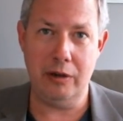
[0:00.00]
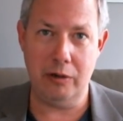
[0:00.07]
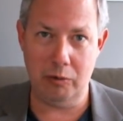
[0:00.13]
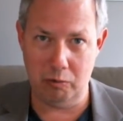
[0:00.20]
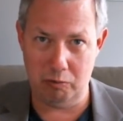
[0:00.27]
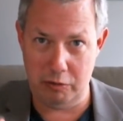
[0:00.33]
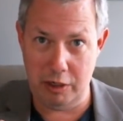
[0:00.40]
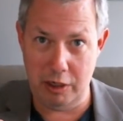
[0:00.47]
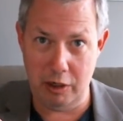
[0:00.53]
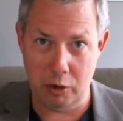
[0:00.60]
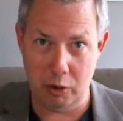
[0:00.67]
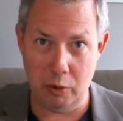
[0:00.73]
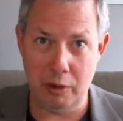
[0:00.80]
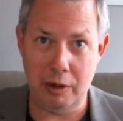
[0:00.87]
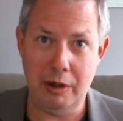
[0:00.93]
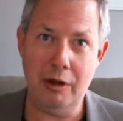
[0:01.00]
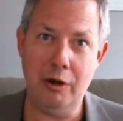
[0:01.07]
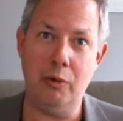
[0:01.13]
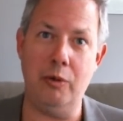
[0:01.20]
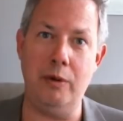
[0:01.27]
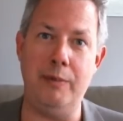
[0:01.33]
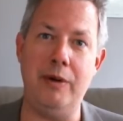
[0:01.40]
you,
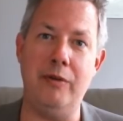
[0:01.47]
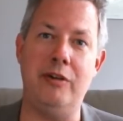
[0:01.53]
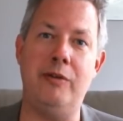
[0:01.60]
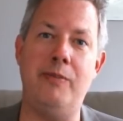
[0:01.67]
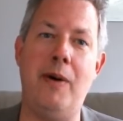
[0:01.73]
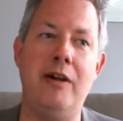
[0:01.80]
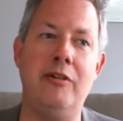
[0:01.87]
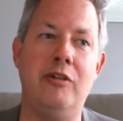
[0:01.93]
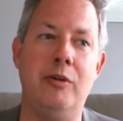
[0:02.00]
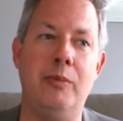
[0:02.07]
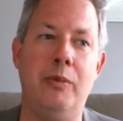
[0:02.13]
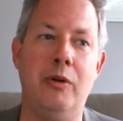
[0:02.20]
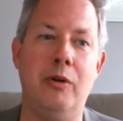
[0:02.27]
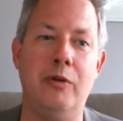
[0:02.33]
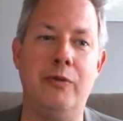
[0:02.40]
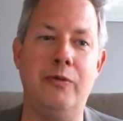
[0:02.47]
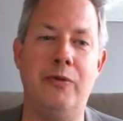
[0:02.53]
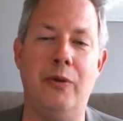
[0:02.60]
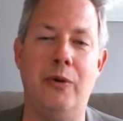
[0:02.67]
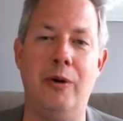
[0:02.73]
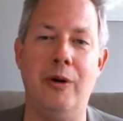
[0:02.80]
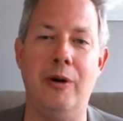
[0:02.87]
would be responsible
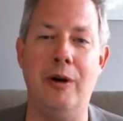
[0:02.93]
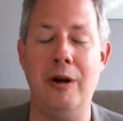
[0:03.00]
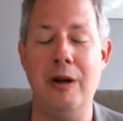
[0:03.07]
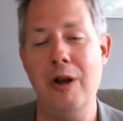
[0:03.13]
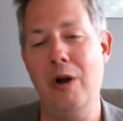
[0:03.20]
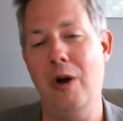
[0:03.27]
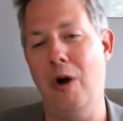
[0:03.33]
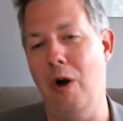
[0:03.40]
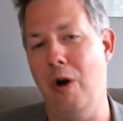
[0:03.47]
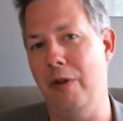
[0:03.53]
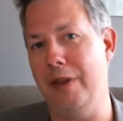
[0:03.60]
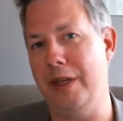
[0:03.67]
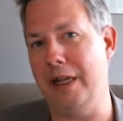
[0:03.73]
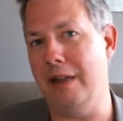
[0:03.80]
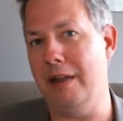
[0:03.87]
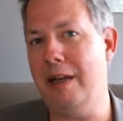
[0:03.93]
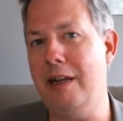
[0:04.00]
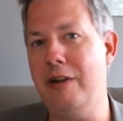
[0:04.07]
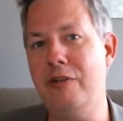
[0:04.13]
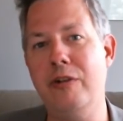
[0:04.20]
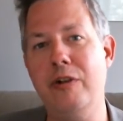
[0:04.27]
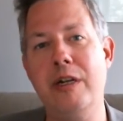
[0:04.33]
for all the
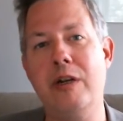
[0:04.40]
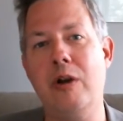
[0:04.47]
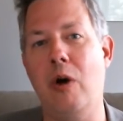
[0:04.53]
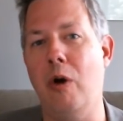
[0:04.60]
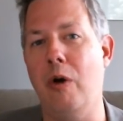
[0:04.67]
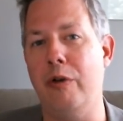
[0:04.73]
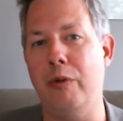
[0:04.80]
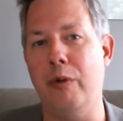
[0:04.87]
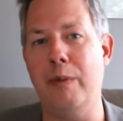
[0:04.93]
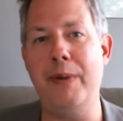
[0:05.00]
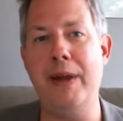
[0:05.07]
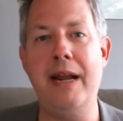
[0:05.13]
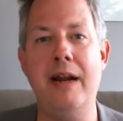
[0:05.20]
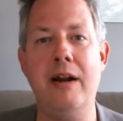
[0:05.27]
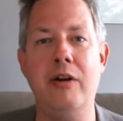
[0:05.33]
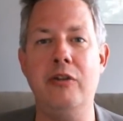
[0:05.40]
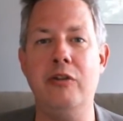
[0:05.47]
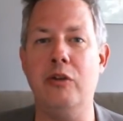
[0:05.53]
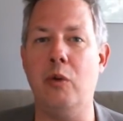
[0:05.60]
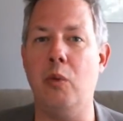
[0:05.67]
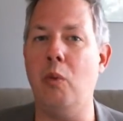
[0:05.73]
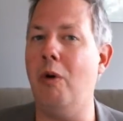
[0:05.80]
electric, all the repairs,
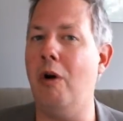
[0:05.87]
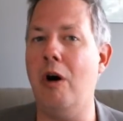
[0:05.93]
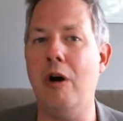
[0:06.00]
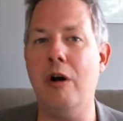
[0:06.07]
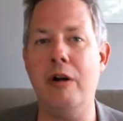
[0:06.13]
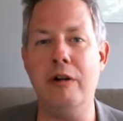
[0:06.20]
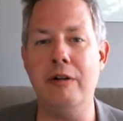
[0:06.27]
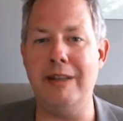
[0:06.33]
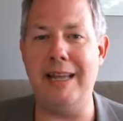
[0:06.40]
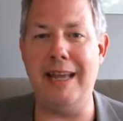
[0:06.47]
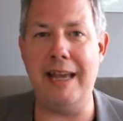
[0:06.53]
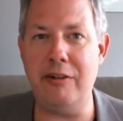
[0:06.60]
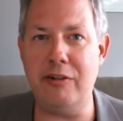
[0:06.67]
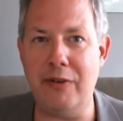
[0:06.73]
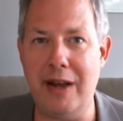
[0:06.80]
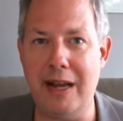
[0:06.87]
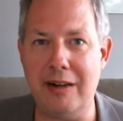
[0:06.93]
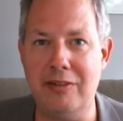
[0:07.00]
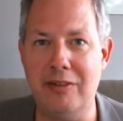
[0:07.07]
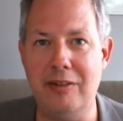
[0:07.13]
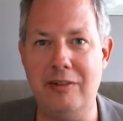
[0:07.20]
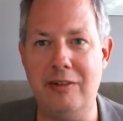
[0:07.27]
the water, the HVAC
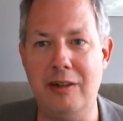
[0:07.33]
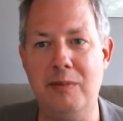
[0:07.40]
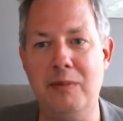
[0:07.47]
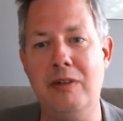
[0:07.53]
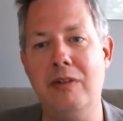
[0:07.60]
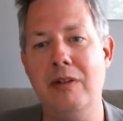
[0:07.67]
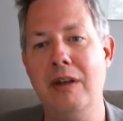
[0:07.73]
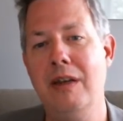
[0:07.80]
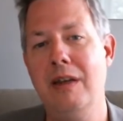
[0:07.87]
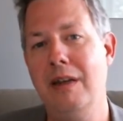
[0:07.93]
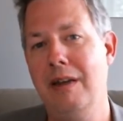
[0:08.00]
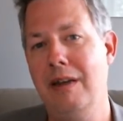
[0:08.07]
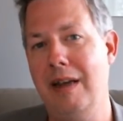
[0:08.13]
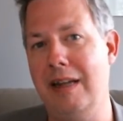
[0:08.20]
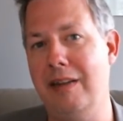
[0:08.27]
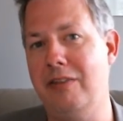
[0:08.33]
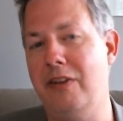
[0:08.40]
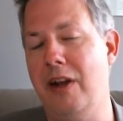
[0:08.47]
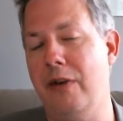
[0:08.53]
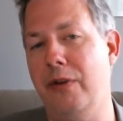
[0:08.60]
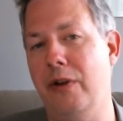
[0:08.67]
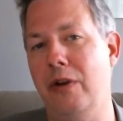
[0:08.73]
systems, and
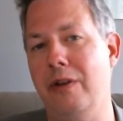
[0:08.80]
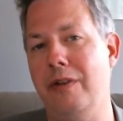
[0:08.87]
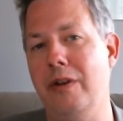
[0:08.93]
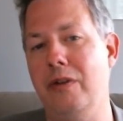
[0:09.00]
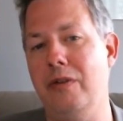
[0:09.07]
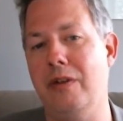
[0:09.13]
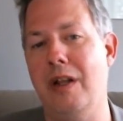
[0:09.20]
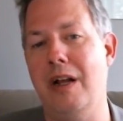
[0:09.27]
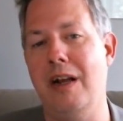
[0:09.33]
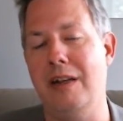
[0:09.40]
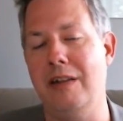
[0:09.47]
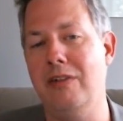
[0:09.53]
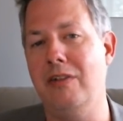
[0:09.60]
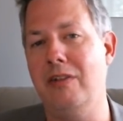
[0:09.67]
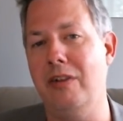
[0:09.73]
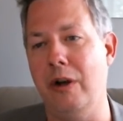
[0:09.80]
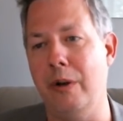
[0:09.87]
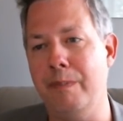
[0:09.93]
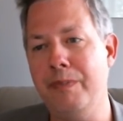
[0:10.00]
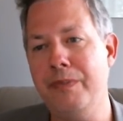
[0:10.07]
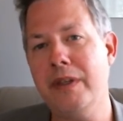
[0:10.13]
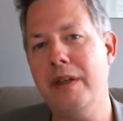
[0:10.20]
stuff along those lines.
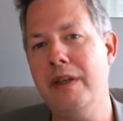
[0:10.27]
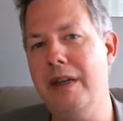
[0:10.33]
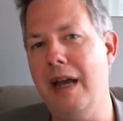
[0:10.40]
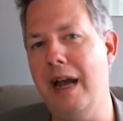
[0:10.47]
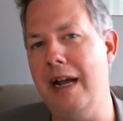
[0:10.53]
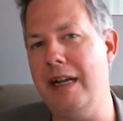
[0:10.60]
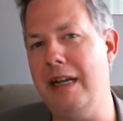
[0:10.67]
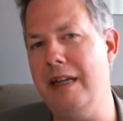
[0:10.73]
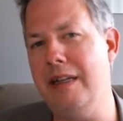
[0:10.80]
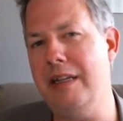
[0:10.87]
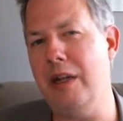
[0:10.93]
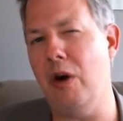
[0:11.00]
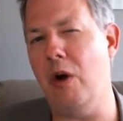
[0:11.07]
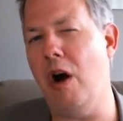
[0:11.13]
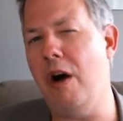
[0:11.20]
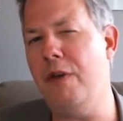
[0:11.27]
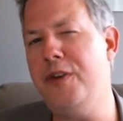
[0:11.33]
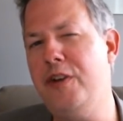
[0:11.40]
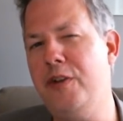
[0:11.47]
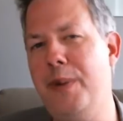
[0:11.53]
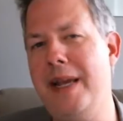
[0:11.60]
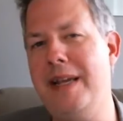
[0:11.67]
So
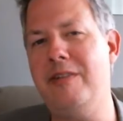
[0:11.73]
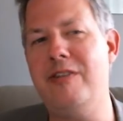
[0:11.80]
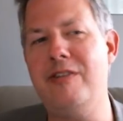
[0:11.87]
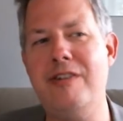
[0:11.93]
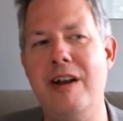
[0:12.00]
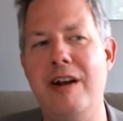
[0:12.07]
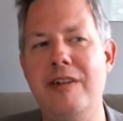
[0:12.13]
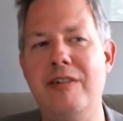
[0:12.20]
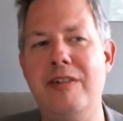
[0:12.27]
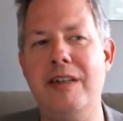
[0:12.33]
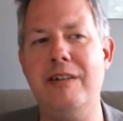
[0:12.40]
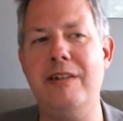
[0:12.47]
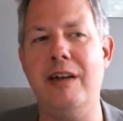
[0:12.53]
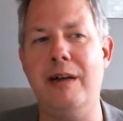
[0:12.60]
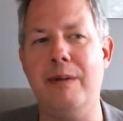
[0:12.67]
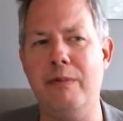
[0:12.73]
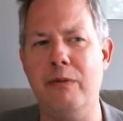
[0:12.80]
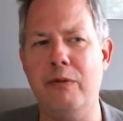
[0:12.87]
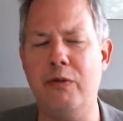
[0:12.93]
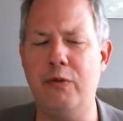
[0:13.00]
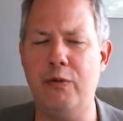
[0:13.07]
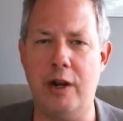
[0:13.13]
office space does end up
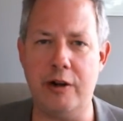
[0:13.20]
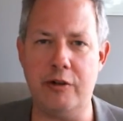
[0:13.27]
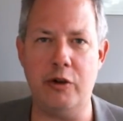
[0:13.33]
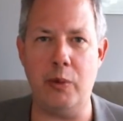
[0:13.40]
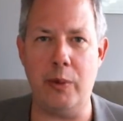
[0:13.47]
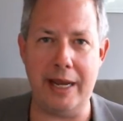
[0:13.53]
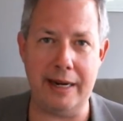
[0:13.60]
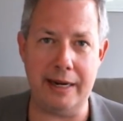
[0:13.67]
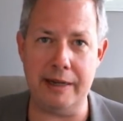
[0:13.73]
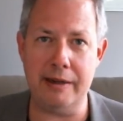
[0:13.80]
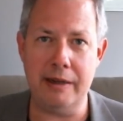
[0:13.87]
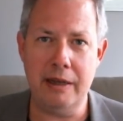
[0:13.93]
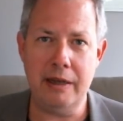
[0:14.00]
fluctuating.